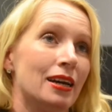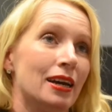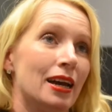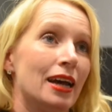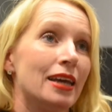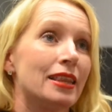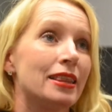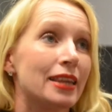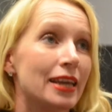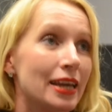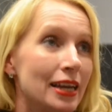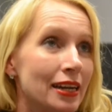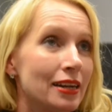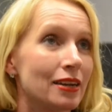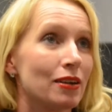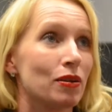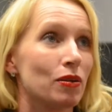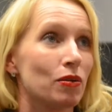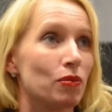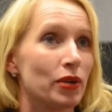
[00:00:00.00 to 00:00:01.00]
And
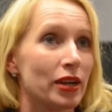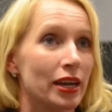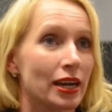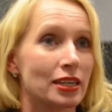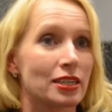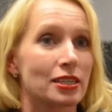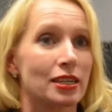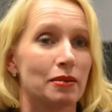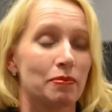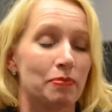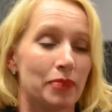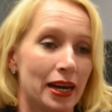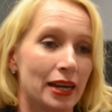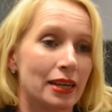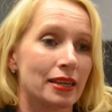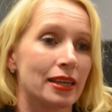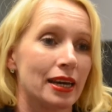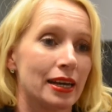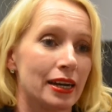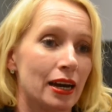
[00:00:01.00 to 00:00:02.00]
then we actually
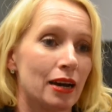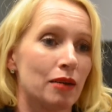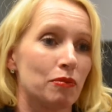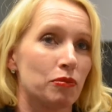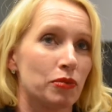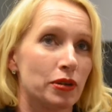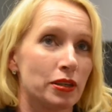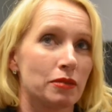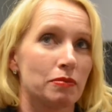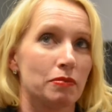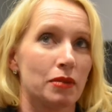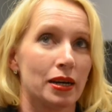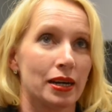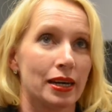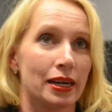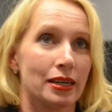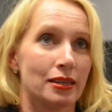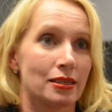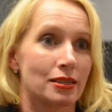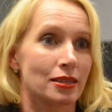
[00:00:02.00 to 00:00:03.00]
back that up with
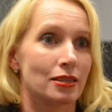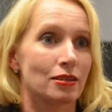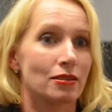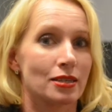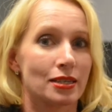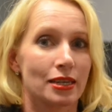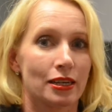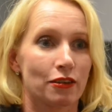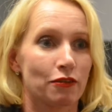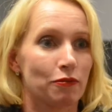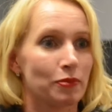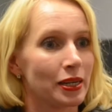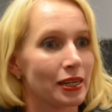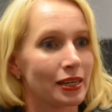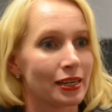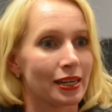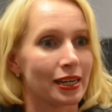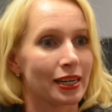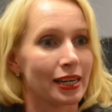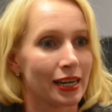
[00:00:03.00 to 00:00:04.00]
my skill set of
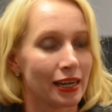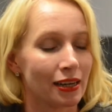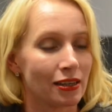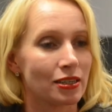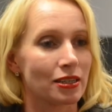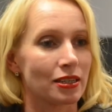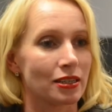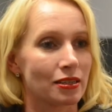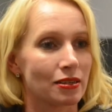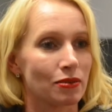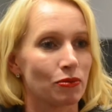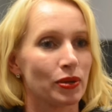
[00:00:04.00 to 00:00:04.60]
being an accountant.